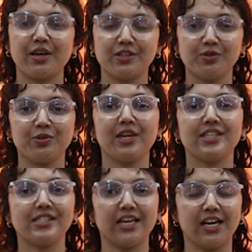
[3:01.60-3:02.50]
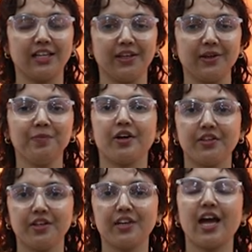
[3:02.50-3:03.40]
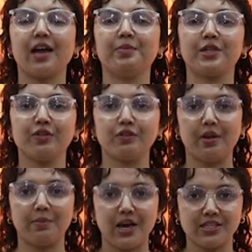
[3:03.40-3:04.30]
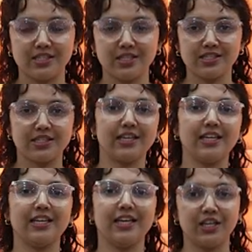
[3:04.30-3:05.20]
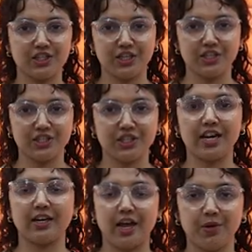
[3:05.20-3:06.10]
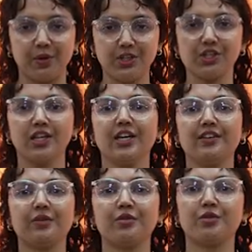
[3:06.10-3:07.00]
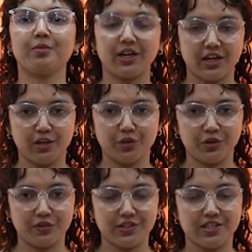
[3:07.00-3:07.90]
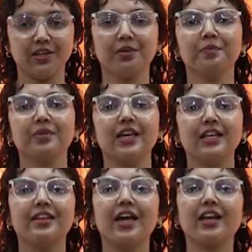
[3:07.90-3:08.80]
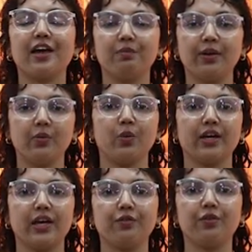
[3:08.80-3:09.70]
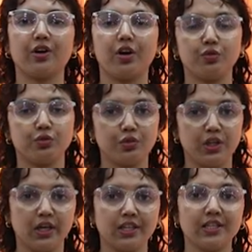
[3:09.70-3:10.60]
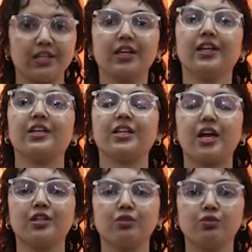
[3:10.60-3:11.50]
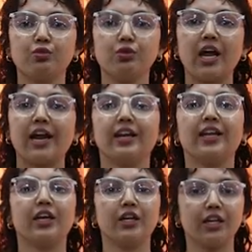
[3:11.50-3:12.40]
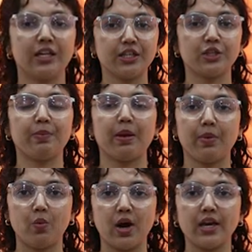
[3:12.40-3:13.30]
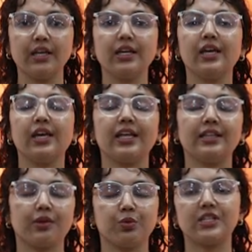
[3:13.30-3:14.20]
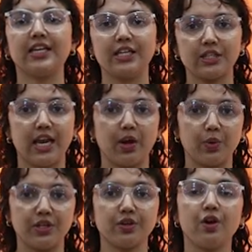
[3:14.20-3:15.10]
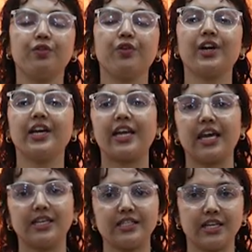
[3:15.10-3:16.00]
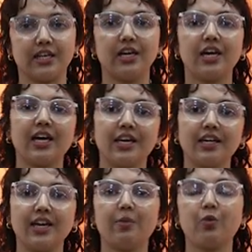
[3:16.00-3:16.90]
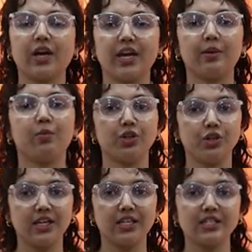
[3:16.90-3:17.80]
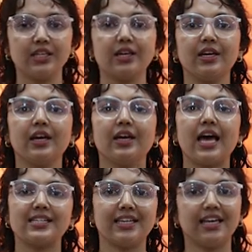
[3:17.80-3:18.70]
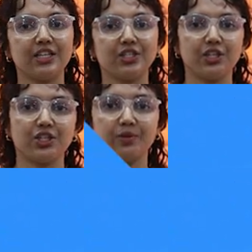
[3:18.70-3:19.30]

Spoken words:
Mysuru, NCERT. Further, I pursued my Master's in English Literature and Language, that was from Karnataka University. Then I've been working for around 2 years in an international school handling English Paper 1, that was English Language, for grade 9 and 10. Currently, I'm working in Modulus as an English teacher.